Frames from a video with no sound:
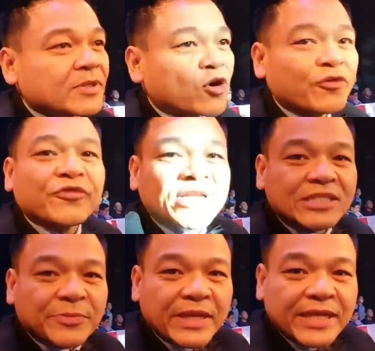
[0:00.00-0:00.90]

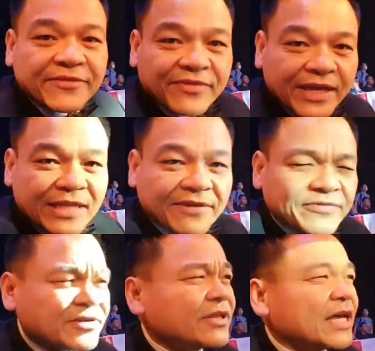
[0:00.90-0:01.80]
Confidence building fight
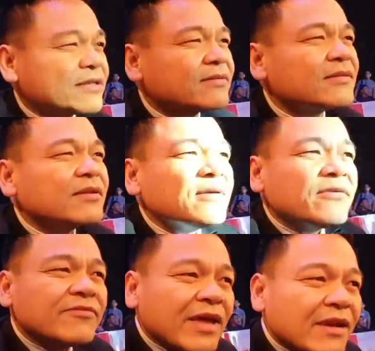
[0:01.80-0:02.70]
after that
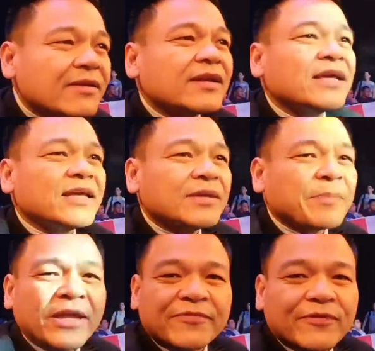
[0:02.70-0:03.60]
very
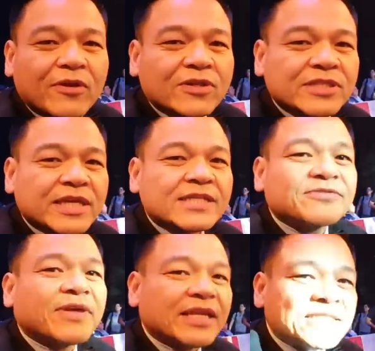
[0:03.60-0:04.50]
painful loss against
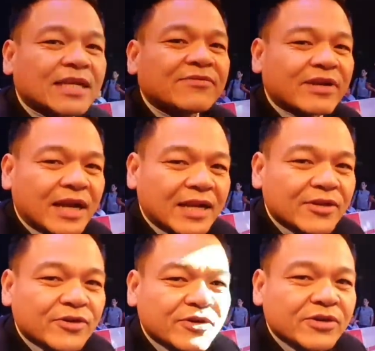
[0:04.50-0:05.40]
Felix
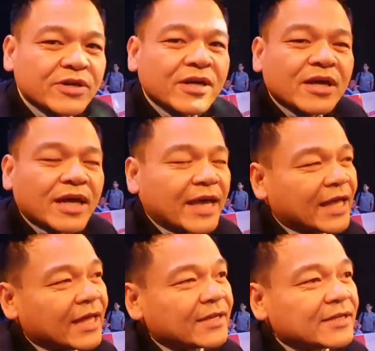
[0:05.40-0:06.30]
Alvarado. Yeah.
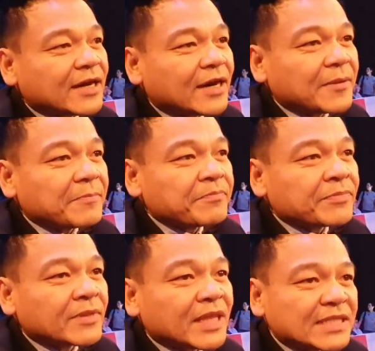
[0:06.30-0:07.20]
And
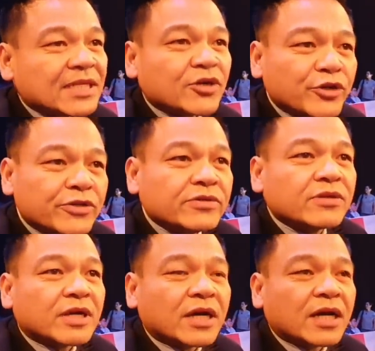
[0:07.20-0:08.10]
that's a good
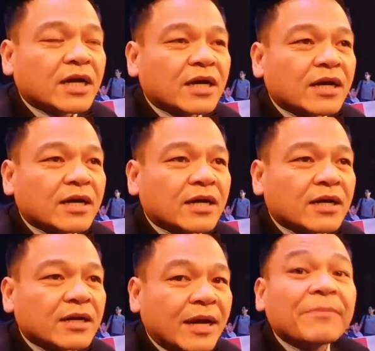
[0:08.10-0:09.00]

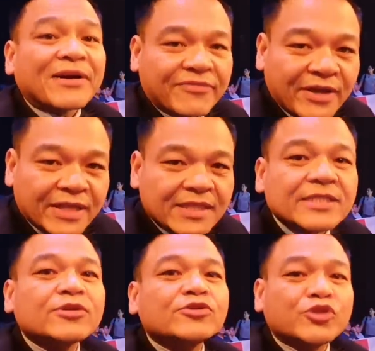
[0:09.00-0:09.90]
comeback fight.
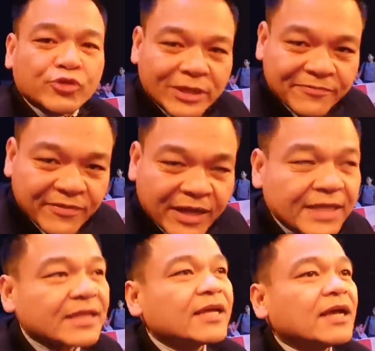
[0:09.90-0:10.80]
That's a good tune-up
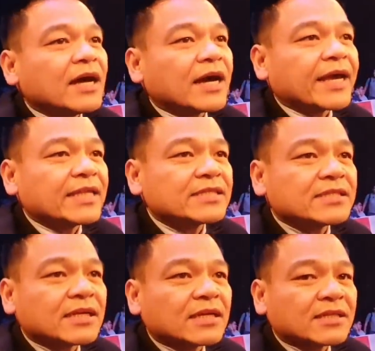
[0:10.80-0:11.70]
fight
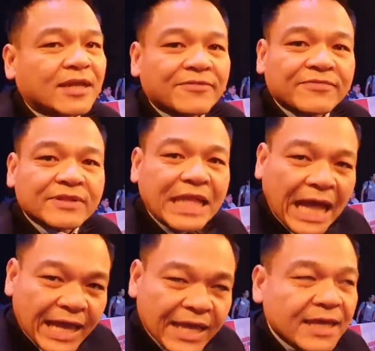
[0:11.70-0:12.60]
against top
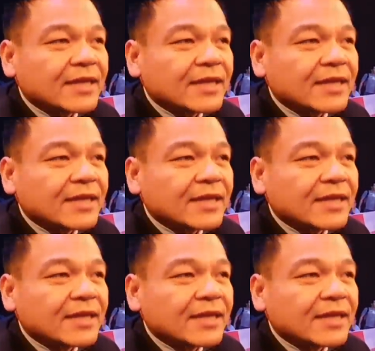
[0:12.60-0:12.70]
Thai.